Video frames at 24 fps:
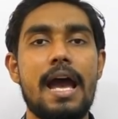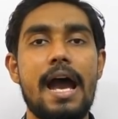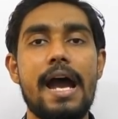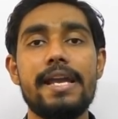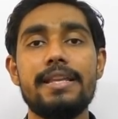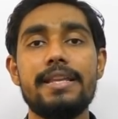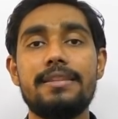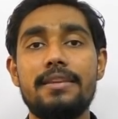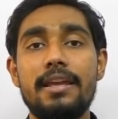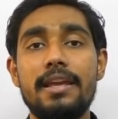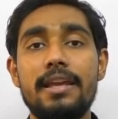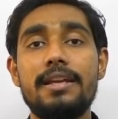
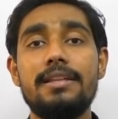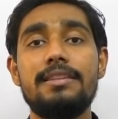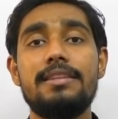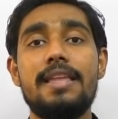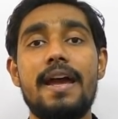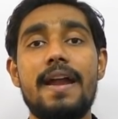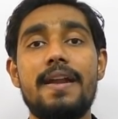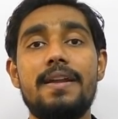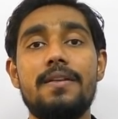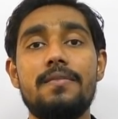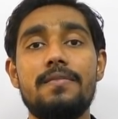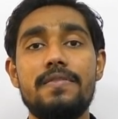I think
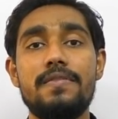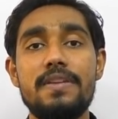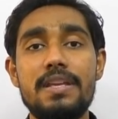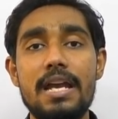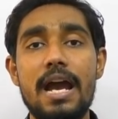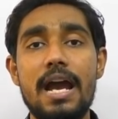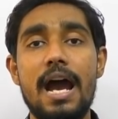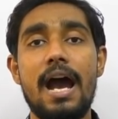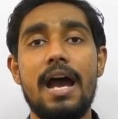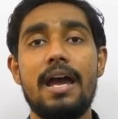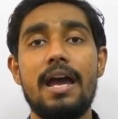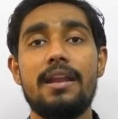that
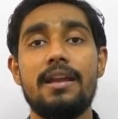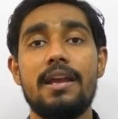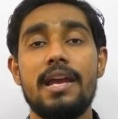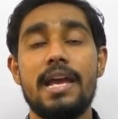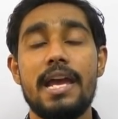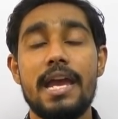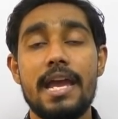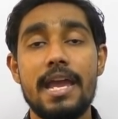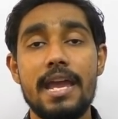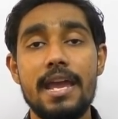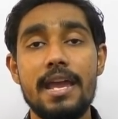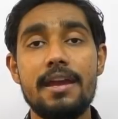we are
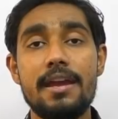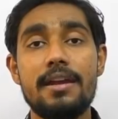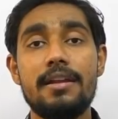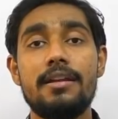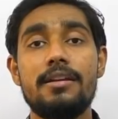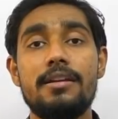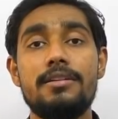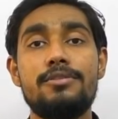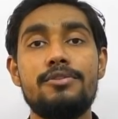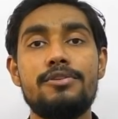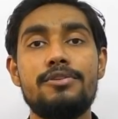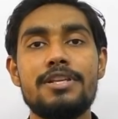
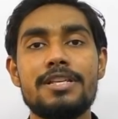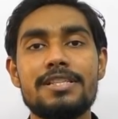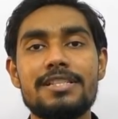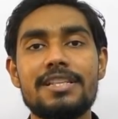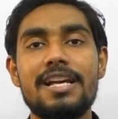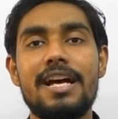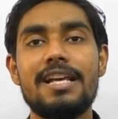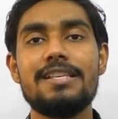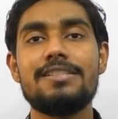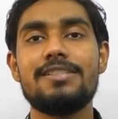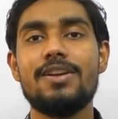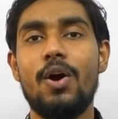here to
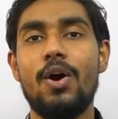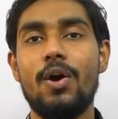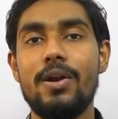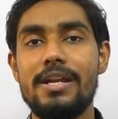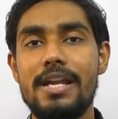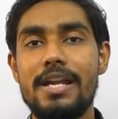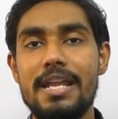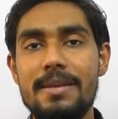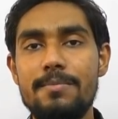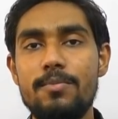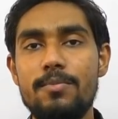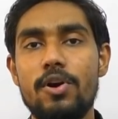discuss
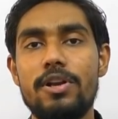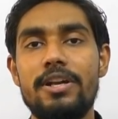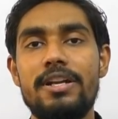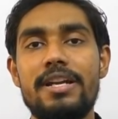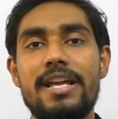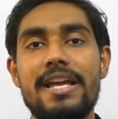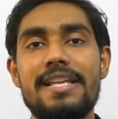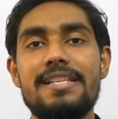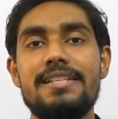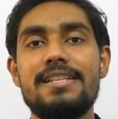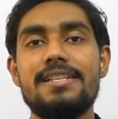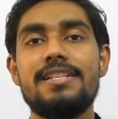on
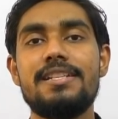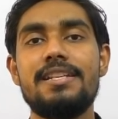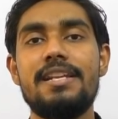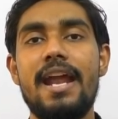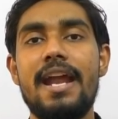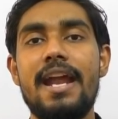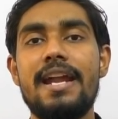demonetization,